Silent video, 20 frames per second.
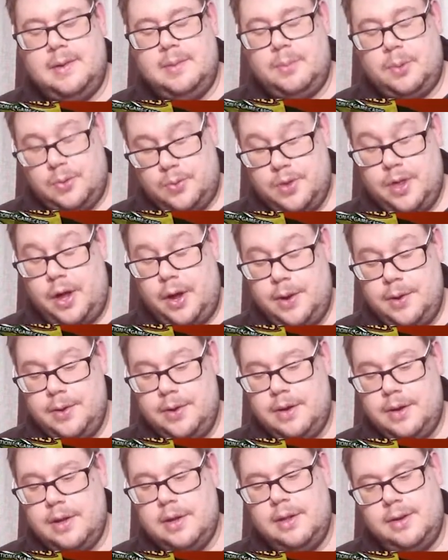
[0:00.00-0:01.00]
Pull though,
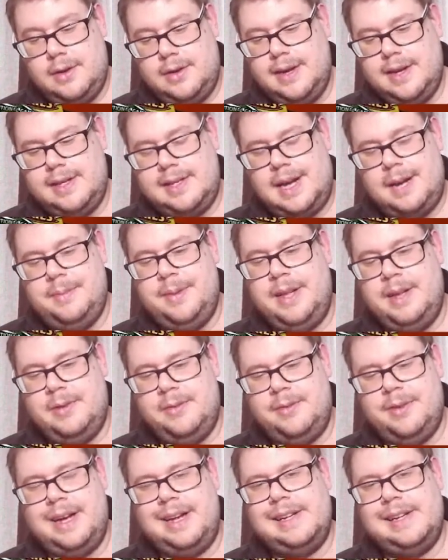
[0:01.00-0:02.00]
look at his happy little
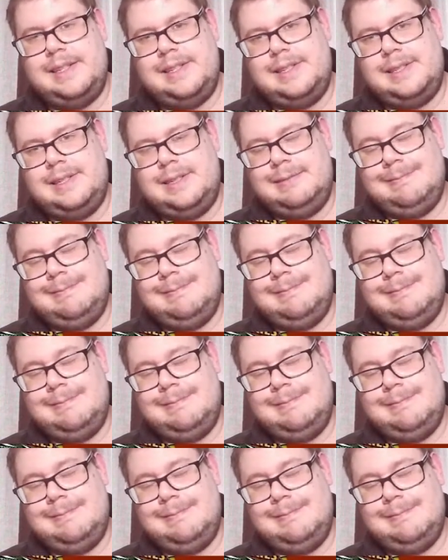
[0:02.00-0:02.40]
face.